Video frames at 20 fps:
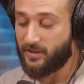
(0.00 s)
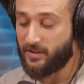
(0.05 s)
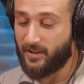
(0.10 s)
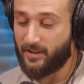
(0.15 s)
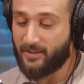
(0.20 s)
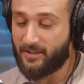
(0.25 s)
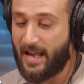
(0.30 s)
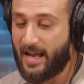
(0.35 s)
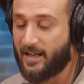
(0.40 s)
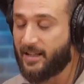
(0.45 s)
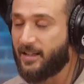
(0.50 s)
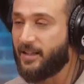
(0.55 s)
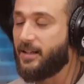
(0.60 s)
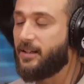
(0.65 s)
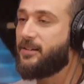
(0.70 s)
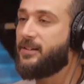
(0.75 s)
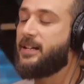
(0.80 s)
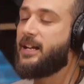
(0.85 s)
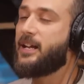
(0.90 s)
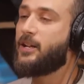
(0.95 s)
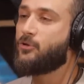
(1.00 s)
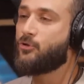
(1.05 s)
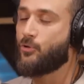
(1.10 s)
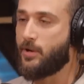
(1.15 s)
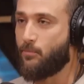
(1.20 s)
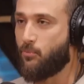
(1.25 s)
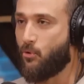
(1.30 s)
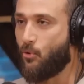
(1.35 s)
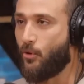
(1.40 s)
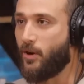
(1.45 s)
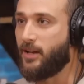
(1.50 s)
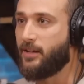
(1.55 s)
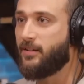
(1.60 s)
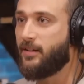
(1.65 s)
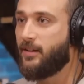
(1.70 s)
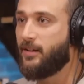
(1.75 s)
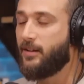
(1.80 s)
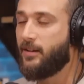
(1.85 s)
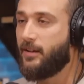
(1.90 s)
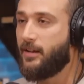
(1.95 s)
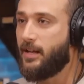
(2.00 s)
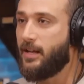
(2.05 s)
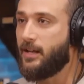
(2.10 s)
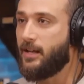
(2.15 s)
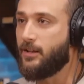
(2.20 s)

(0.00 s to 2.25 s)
is exactly, it's the entry point yeah.